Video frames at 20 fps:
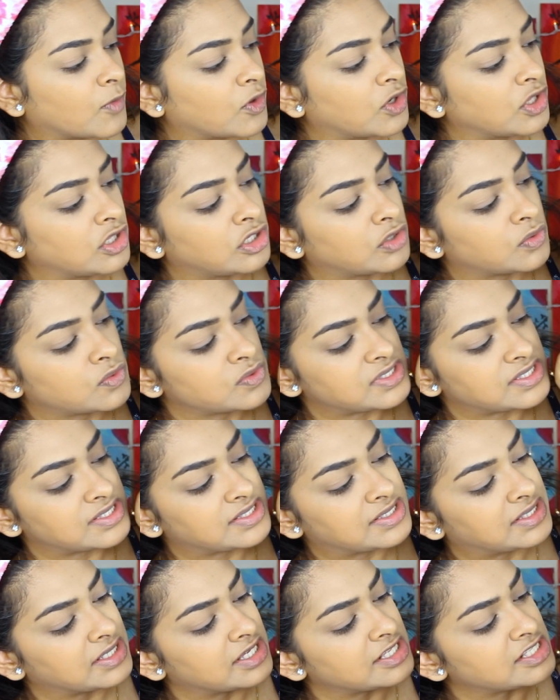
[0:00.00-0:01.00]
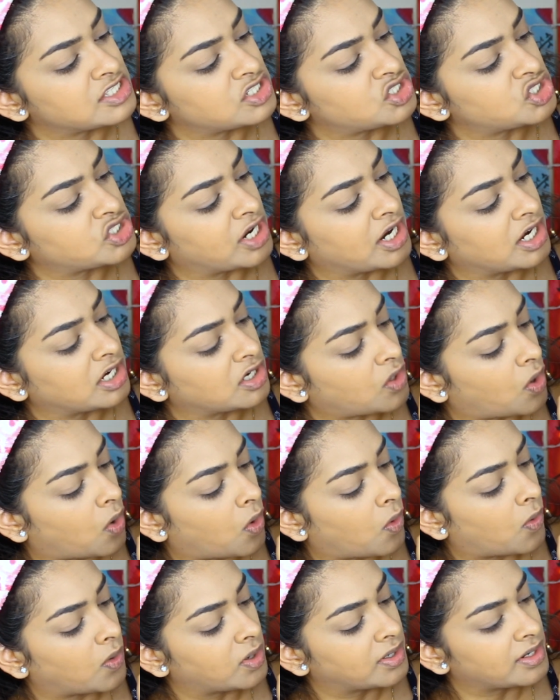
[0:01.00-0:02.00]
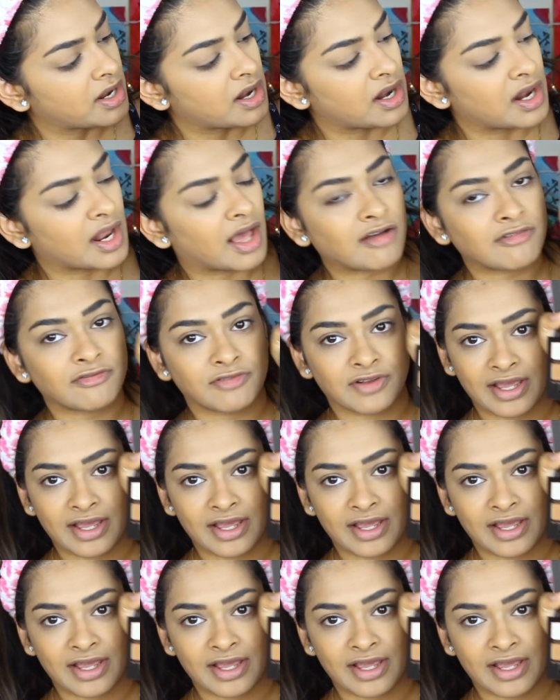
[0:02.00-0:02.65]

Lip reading: I'm going to use this shade called Love